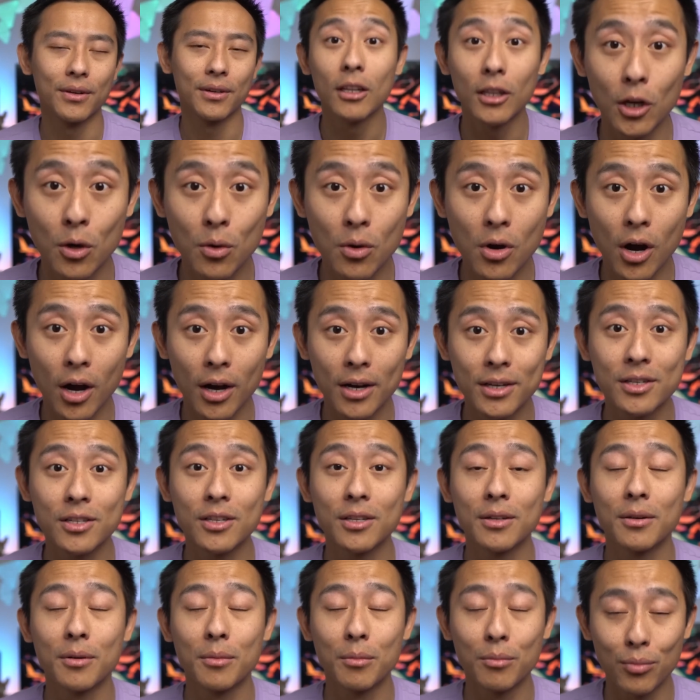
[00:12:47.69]
Low
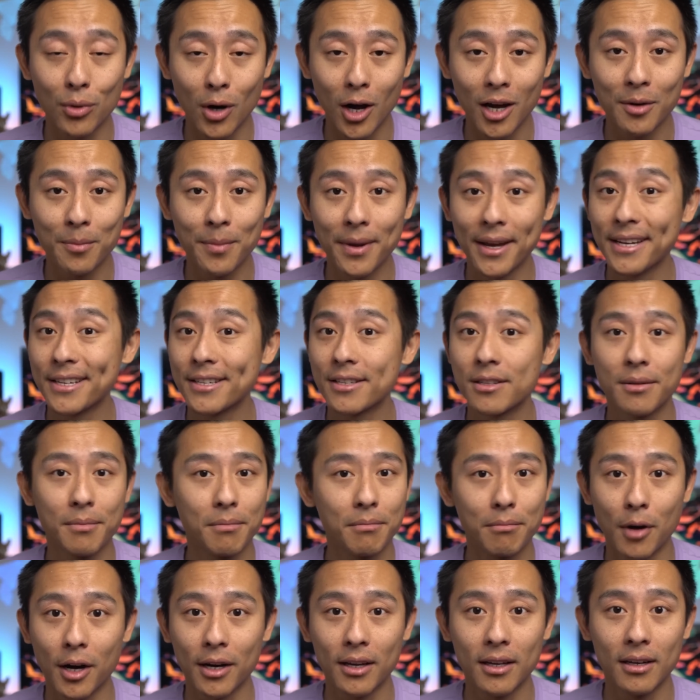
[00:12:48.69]
cost, broad-based
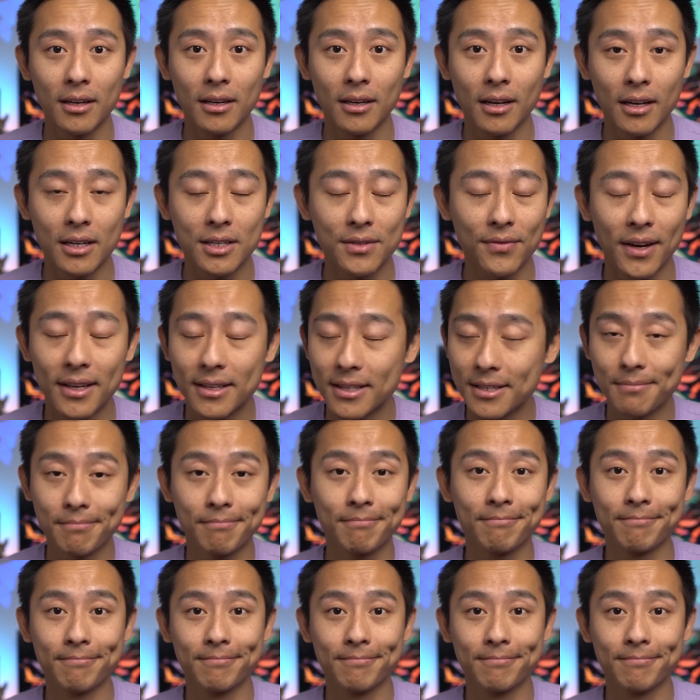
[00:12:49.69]
market index funds.